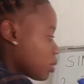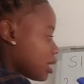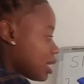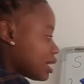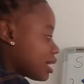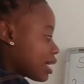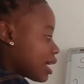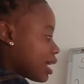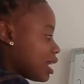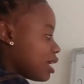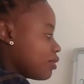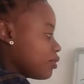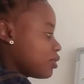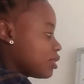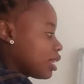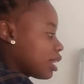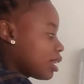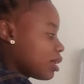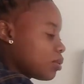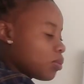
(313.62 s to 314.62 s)
that I can have
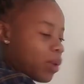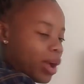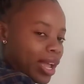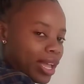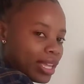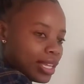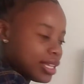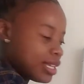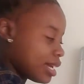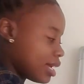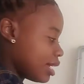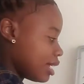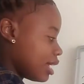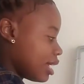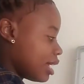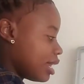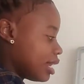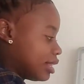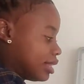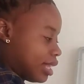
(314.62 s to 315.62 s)
3y here
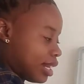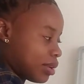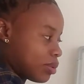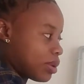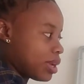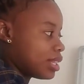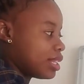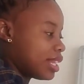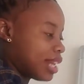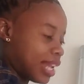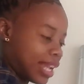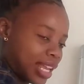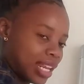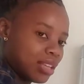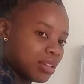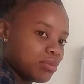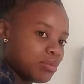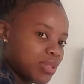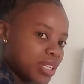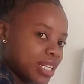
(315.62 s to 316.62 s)
and 3y, then I can
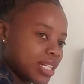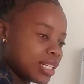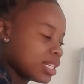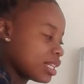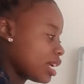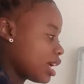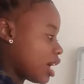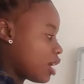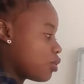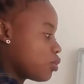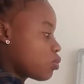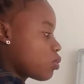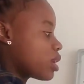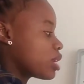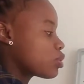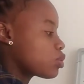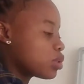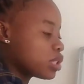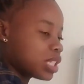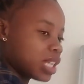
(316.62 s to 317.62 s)
eliminate. I don't
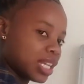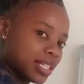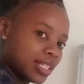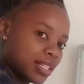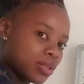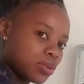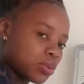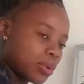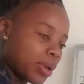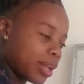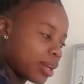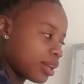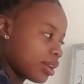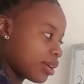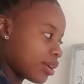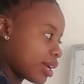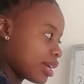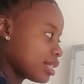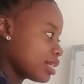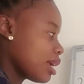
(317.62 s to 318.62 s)
want to change this one,
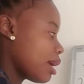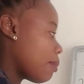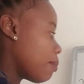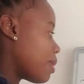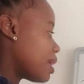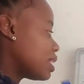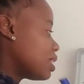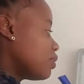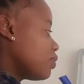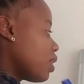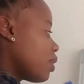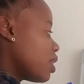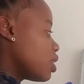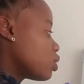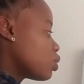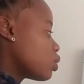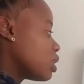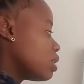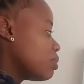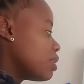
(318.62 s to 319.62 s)
right? But if I
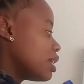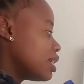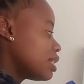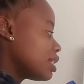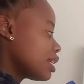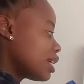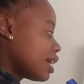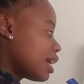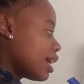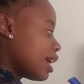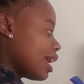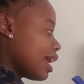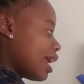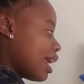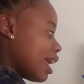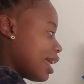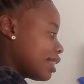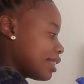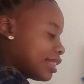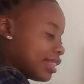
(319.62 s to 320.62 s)
want to eliminate
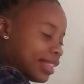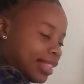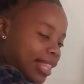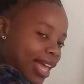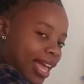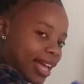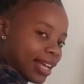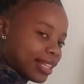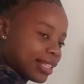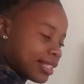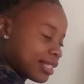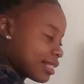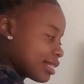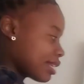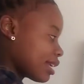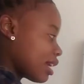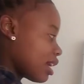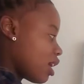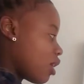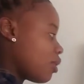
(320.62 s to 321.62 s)
x,
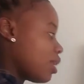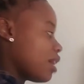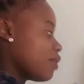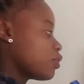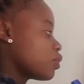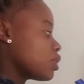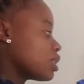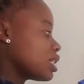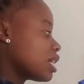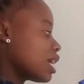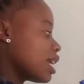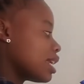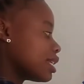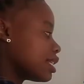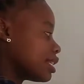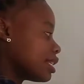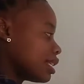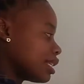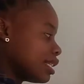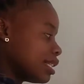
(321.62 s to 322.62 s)
I will have to change
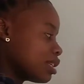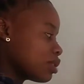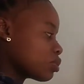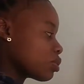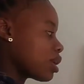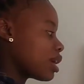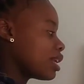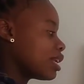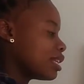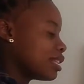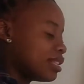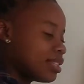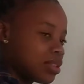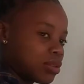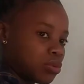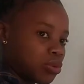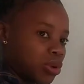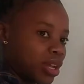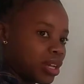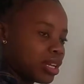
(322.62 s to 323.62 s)
this one and
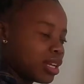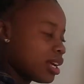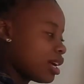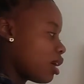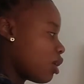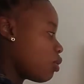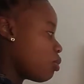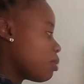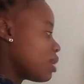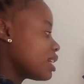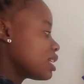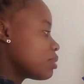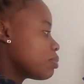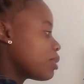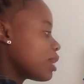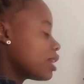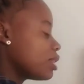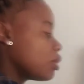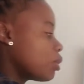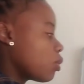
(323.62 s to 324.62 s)
this one. I will
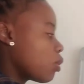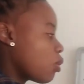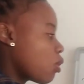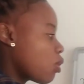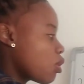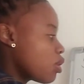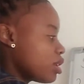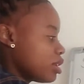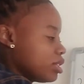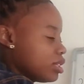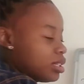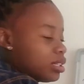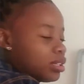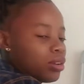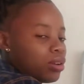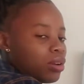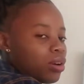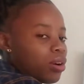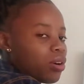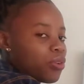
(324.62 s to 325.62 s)
multiply the whole
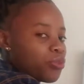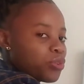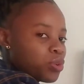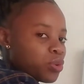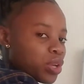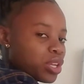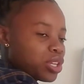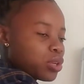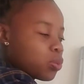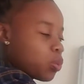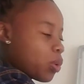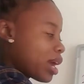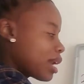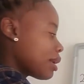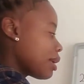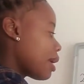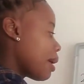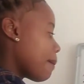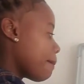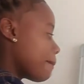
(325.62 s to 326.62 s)
of equation
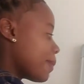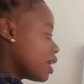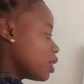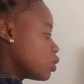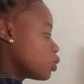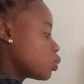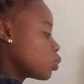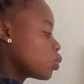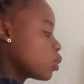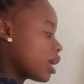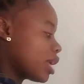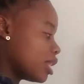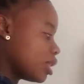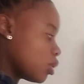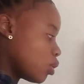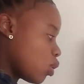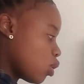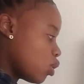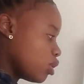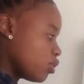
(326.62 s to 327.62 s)
1 by 2 and
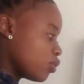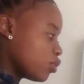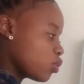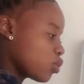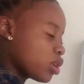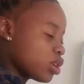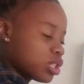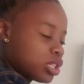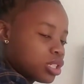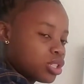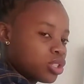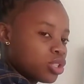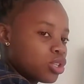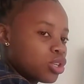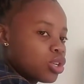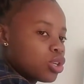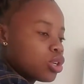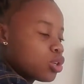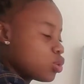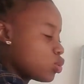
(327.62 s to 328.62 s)
the whole of equation
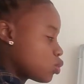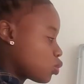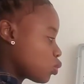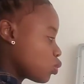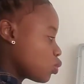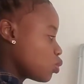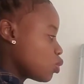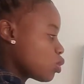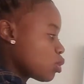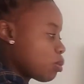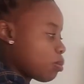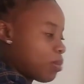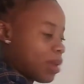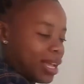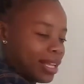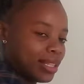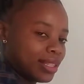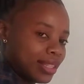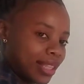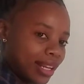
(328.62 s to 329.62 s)
2
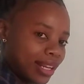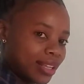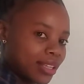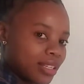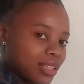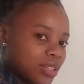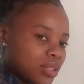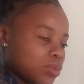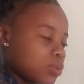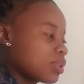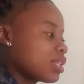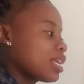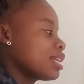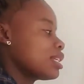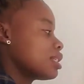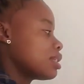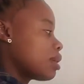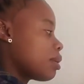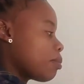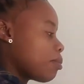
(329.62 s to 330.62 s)
by 3, so
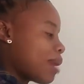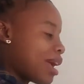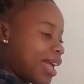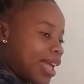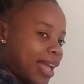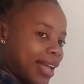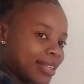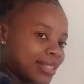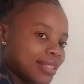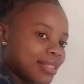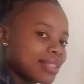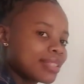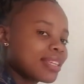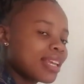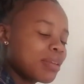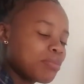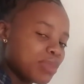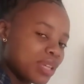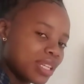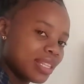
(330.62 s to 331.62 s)
that my x's
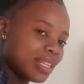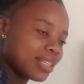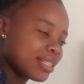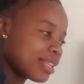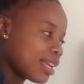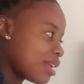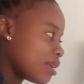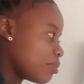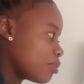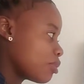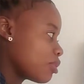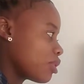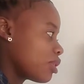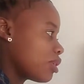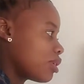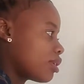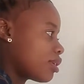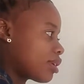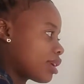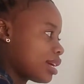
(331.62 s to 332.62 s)
can be the same,
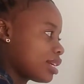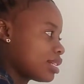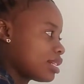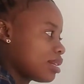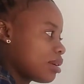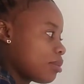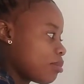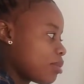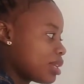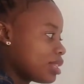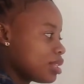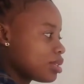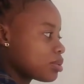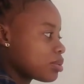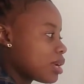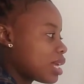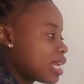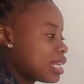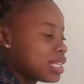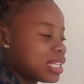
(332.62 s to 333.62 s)
right? But this
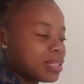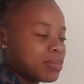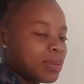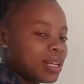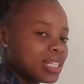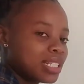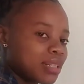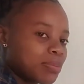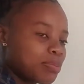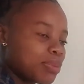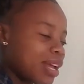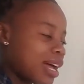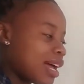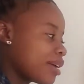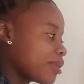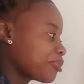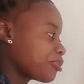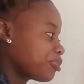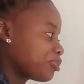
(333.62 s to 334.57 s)
one I just multiply